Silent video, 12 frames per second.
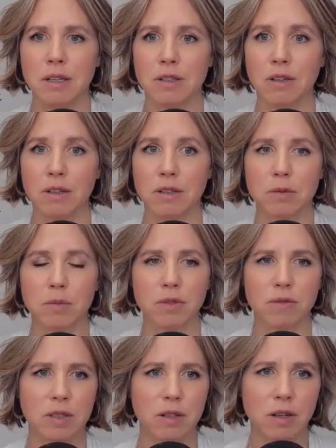daughters
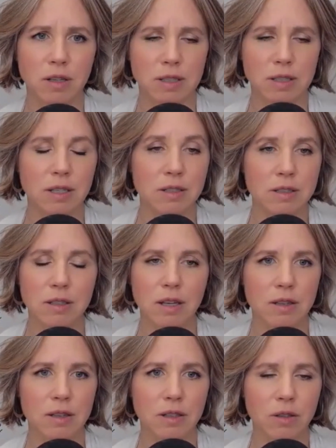move it get into
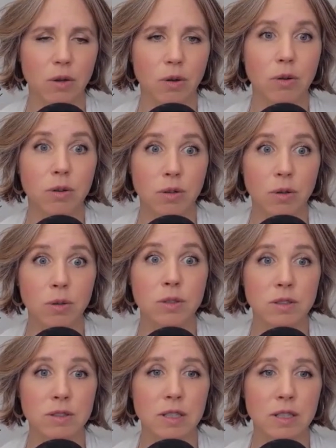that little
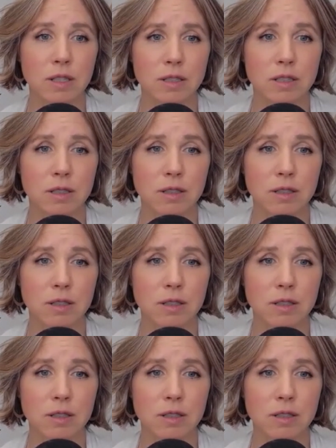older stage.